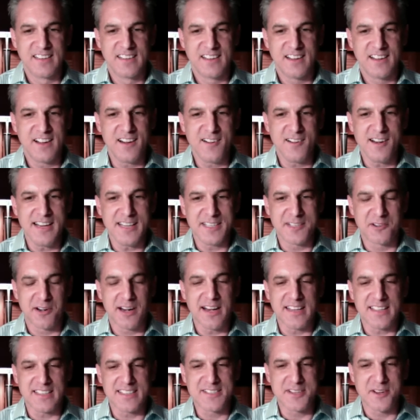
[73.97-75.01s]
All right,
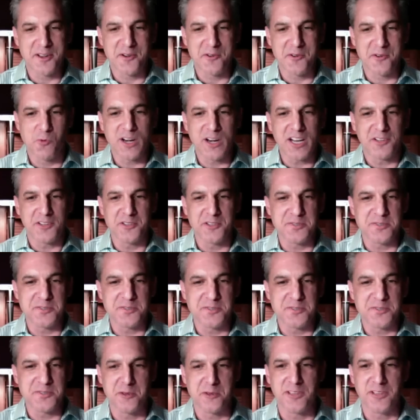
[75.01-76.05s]
great. So what I'll do is
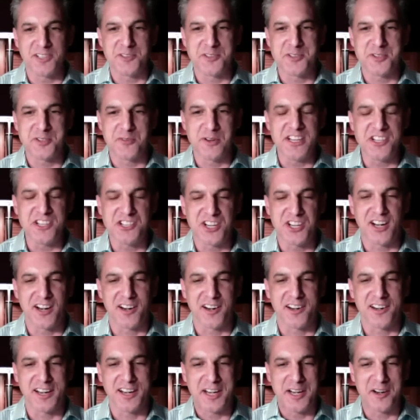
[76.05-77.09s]
maybe do a little screen
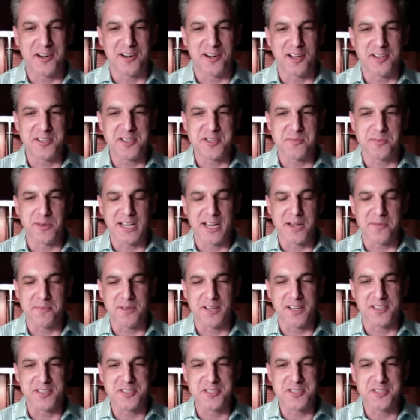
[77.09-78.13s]
share here, and I'll just bring up
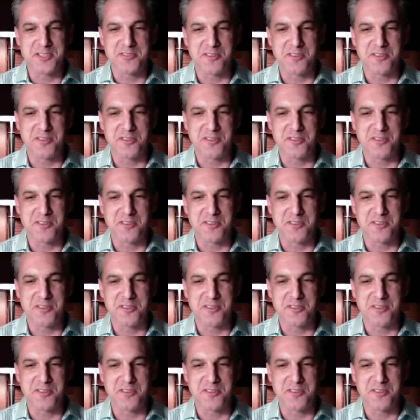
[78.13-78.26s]
a,